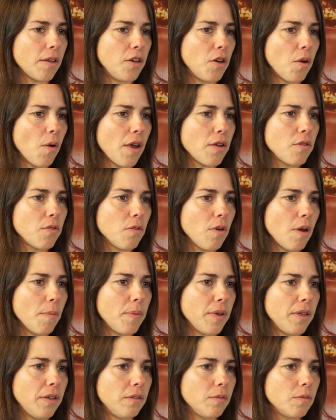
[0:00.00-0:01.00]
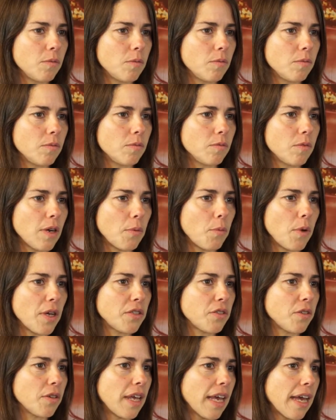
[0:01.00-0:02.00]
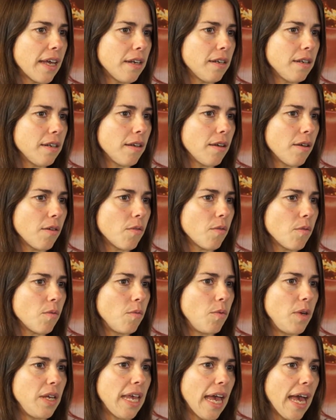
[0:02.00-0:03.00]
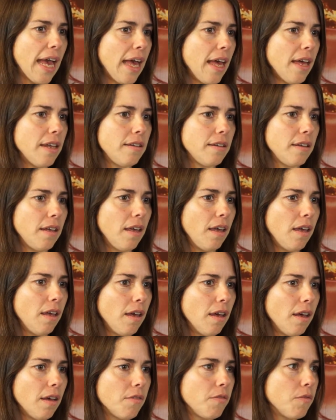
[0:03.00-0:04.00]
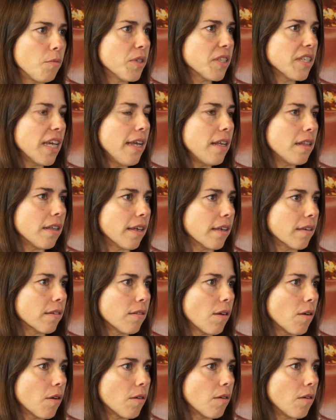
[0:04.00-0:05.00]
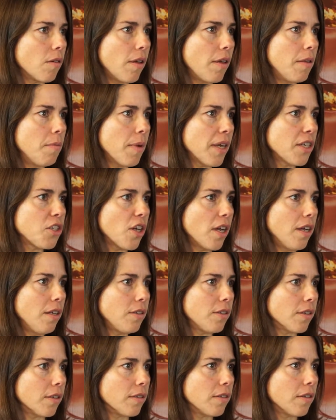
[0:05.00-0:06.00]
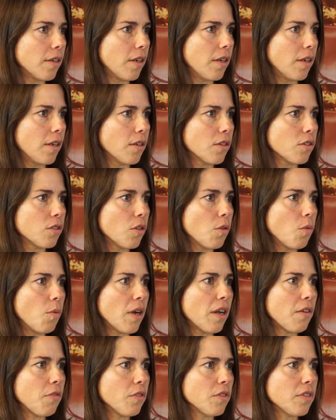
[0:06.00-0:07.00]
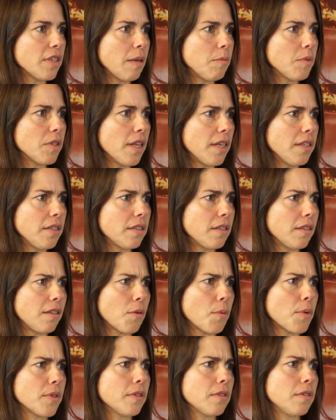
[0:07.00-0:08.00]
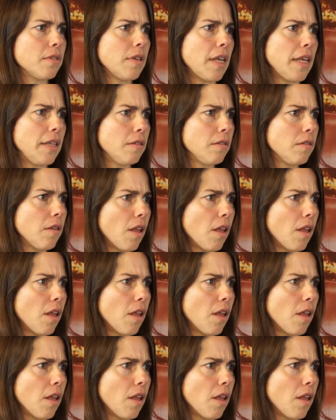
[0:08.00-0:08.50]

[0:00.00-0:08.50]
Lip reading: You know, I grew up in Western Canada. We had recycling in my childhood. So when I first came to London, and there wasn't, in